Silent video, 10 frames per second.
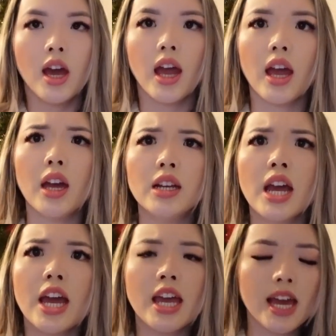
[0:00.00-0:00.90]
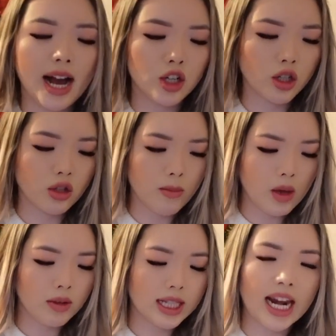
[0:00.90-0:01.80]
And he actually told me he
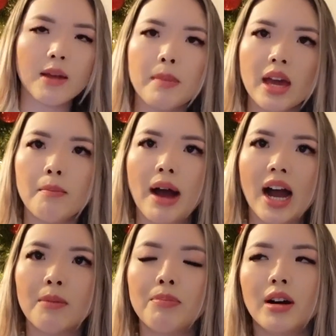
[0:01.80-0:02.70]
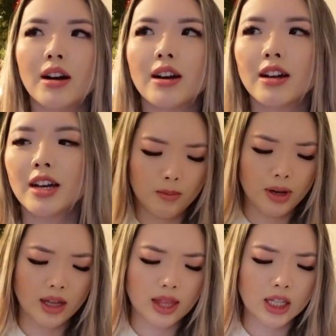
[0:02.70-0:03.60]
was getting me a MacBook,
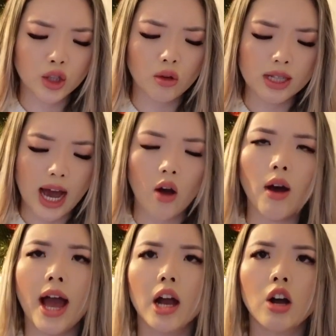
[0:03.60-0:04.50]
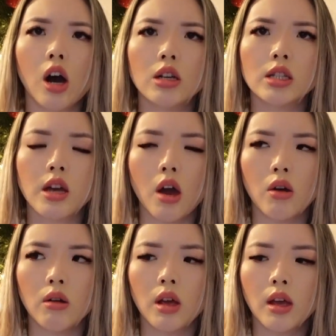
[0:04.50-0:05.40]
but they sold out at
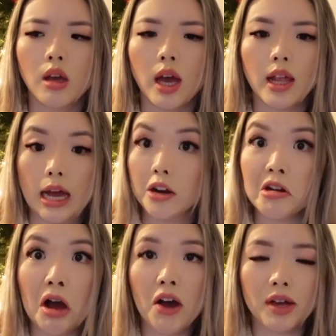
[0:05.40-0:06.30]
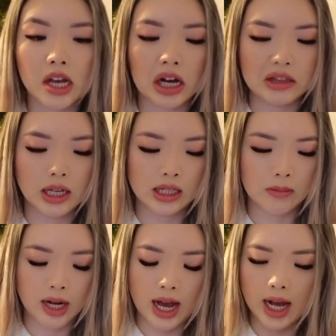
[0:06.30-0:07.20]
Costco. And I don't know how he got this. I'm
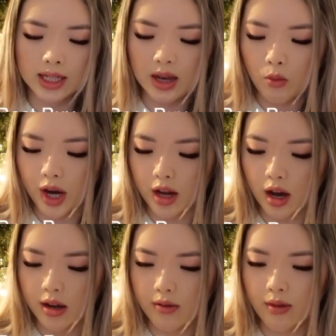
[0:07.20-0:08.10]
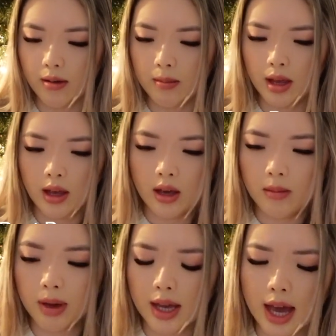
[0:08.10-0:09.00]
gonna ask him where he got it
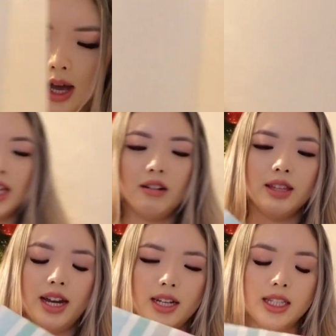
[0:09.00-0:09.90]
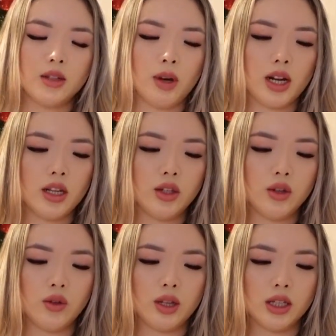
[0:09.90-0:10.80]
from. But yeah, now next, we're gonna
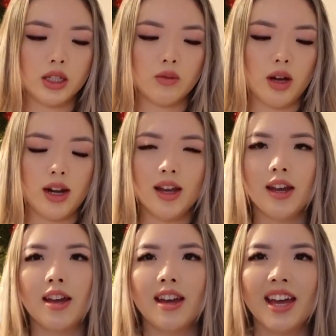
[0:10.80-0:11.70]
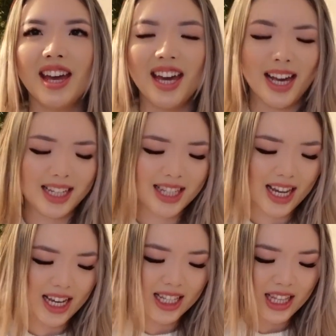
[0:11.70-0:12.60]
do this one. It
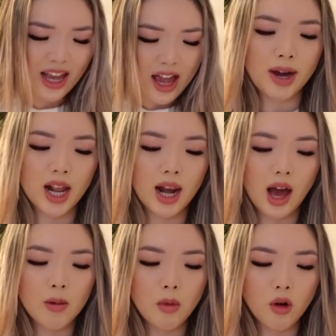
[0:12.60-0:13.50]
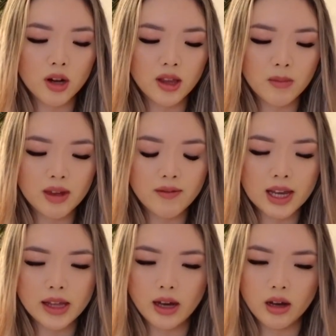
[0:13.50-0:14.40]
says, "Para el amor de mi
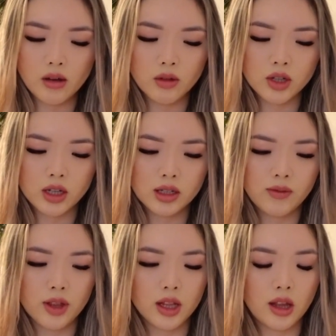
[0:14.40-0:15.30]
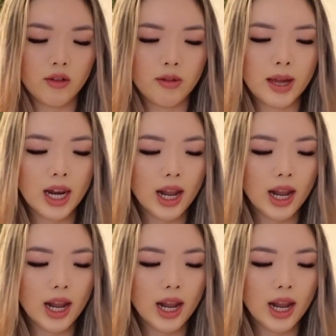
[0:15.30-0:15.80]
vida," which is for the love of my